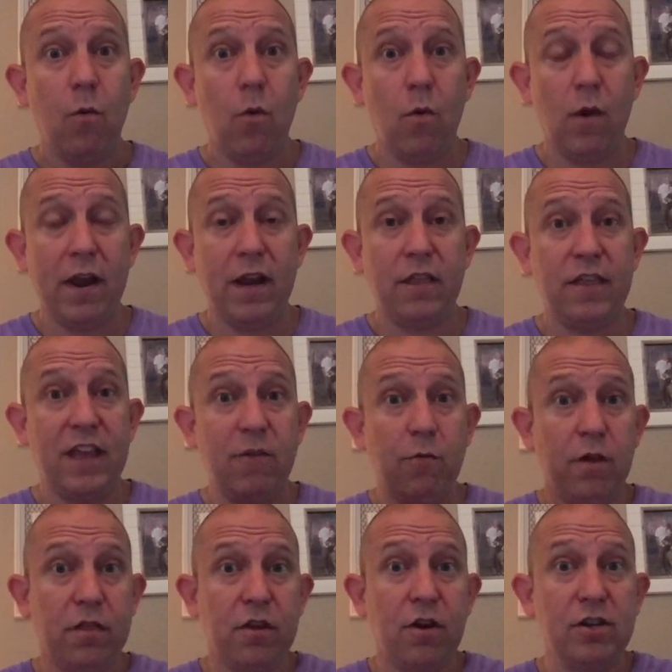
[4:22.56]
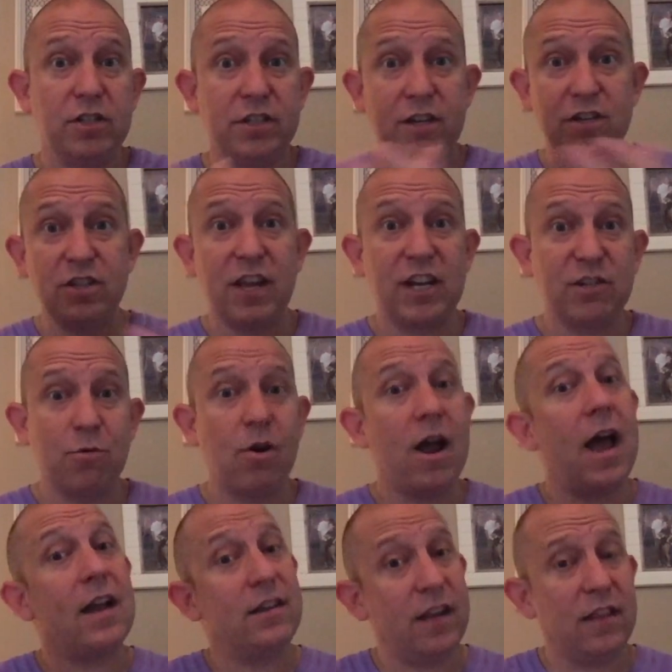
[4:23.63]
anything with cursing or sexual
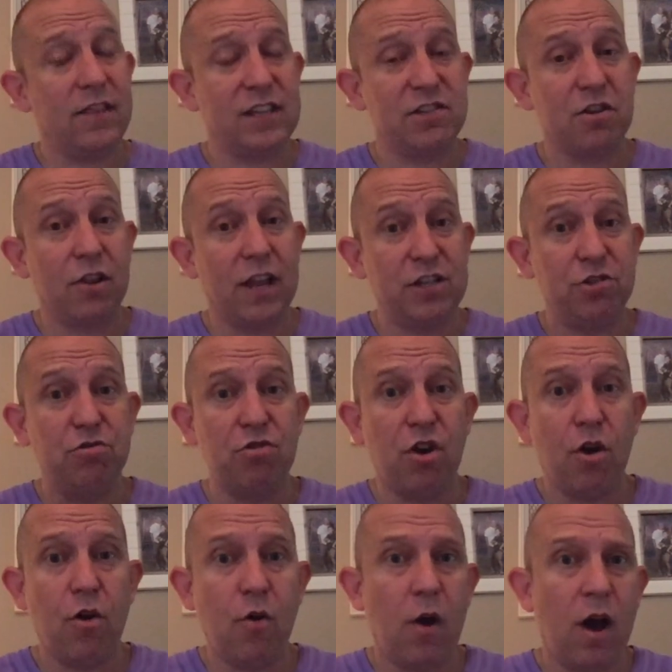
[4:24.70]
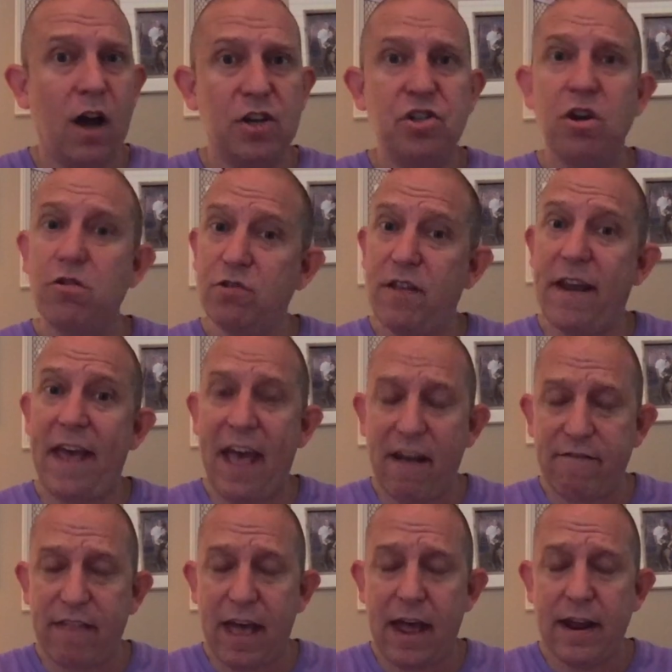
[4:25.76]
content. This will let you know shows that
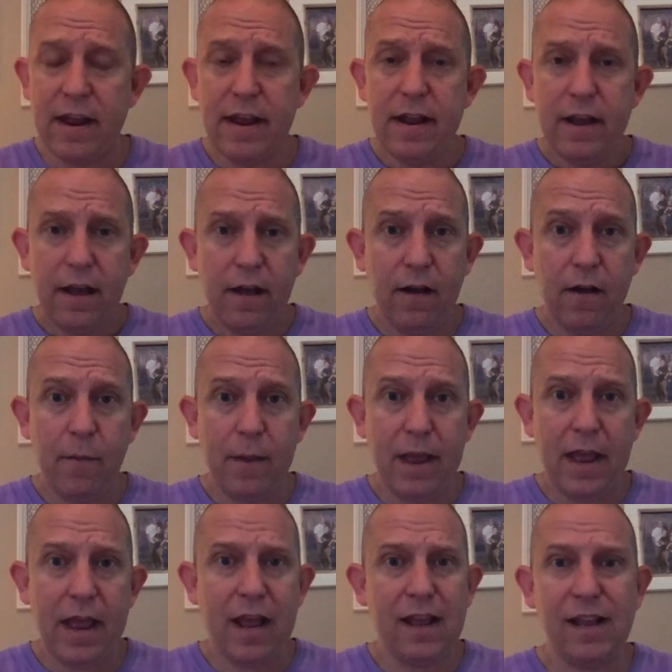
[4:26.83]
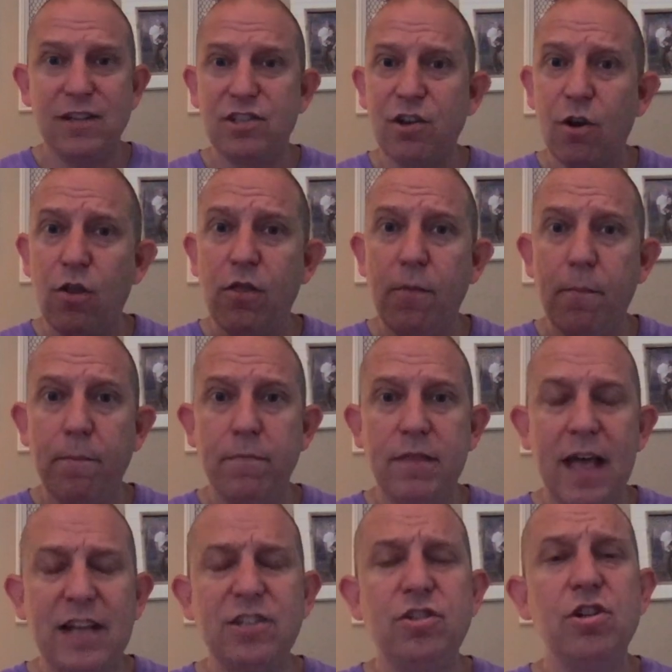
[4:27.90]
have that. And so
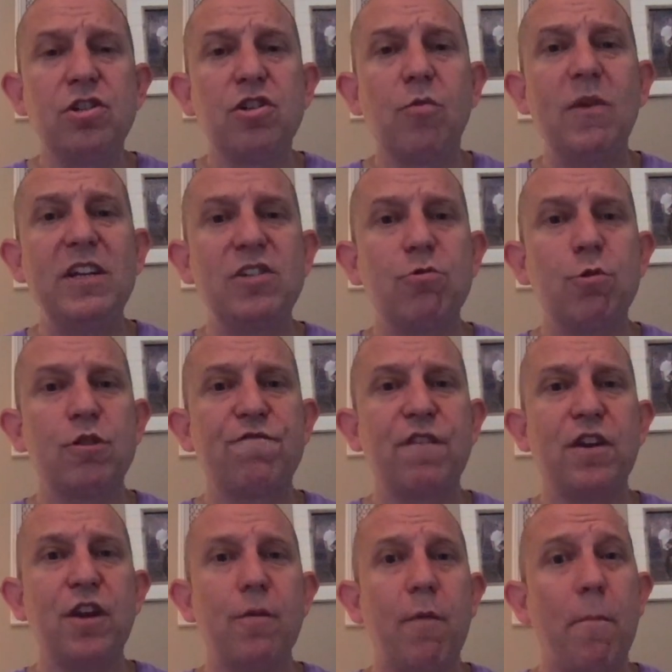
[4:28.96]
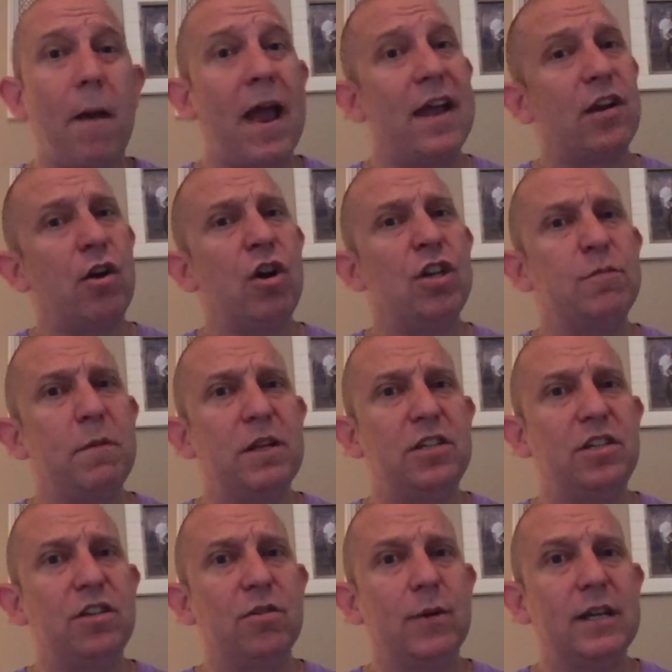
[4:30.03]
that's just a resource for you. But my encouragement to
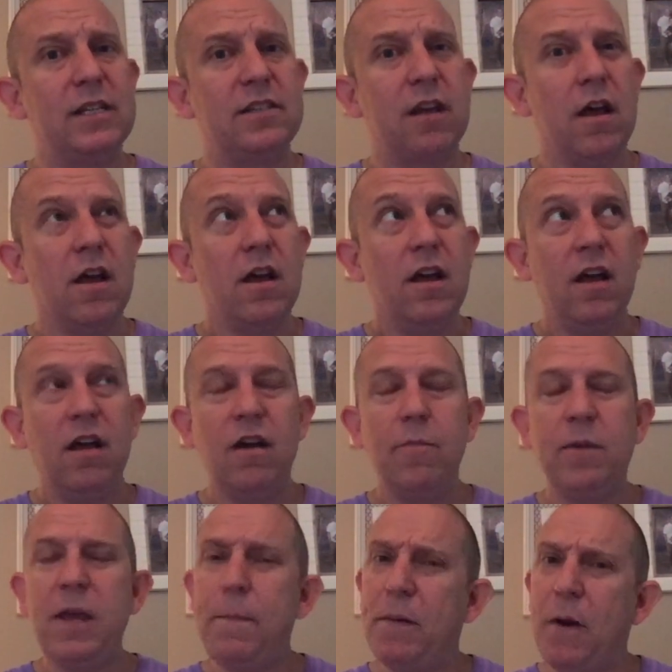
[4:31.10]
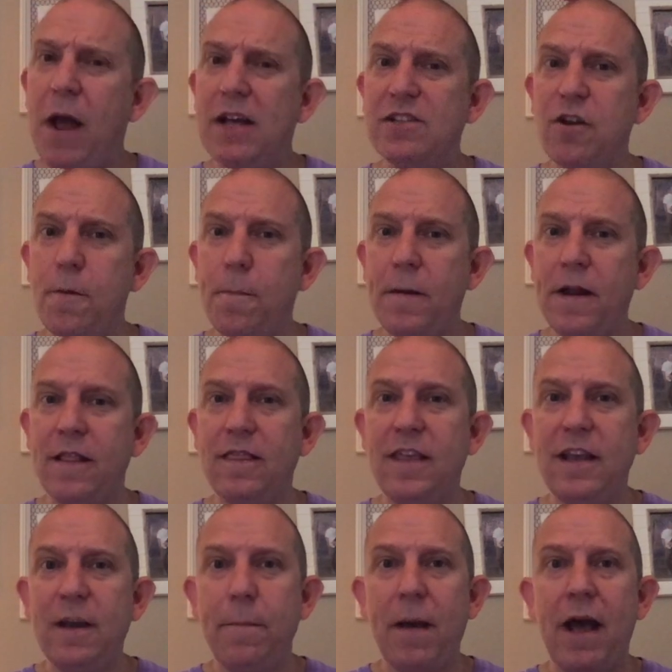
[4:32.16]
you is keep your eyes open and
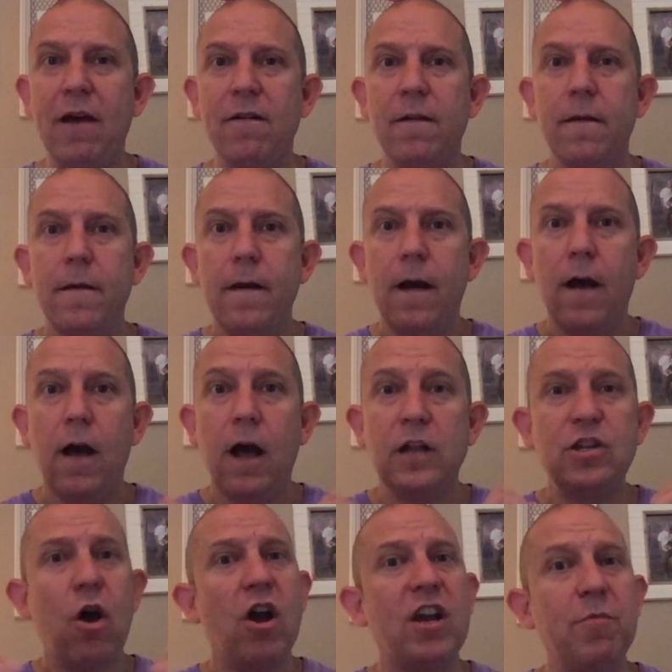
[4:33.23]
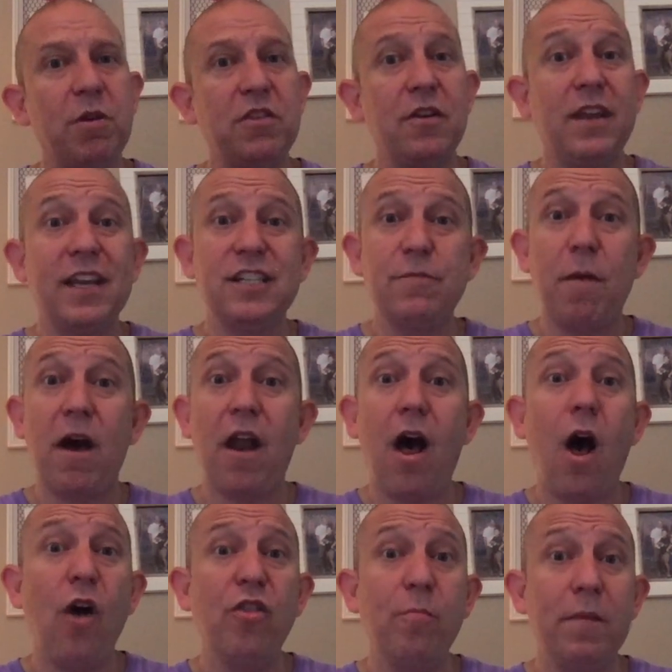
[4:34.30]
think about talking with your kids about
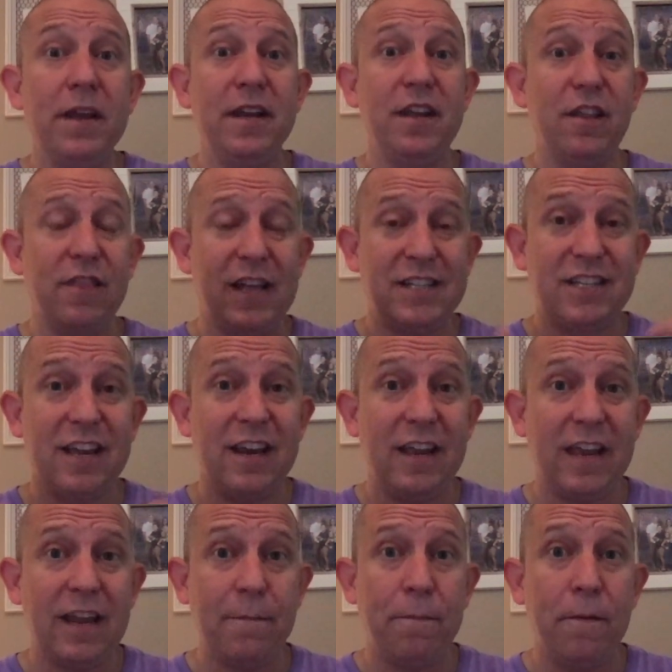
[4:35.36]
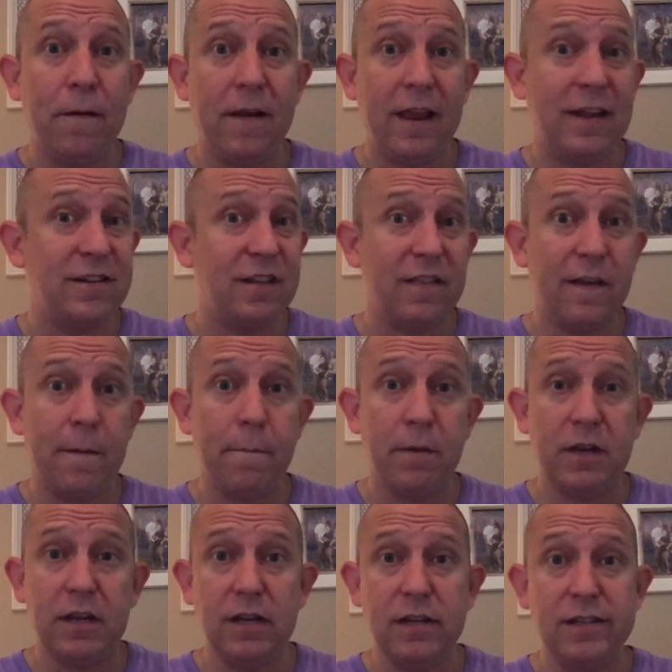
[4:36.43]
all the media that's getting input into them,
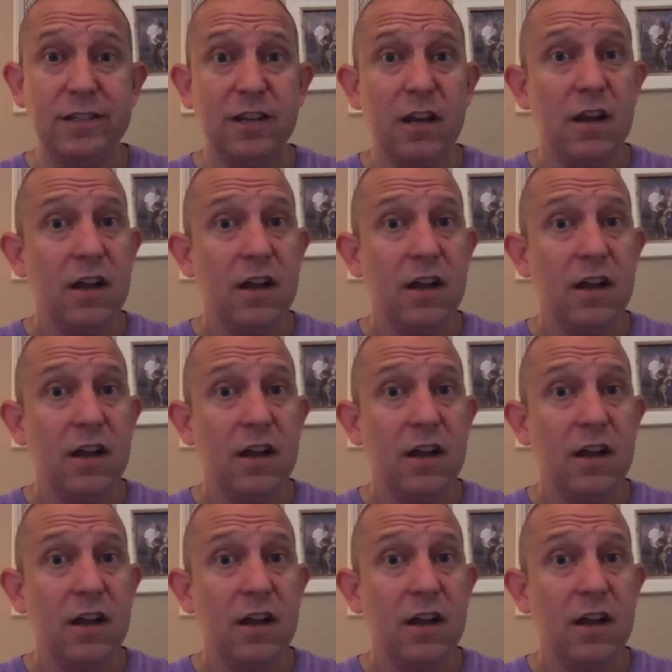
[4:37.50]
because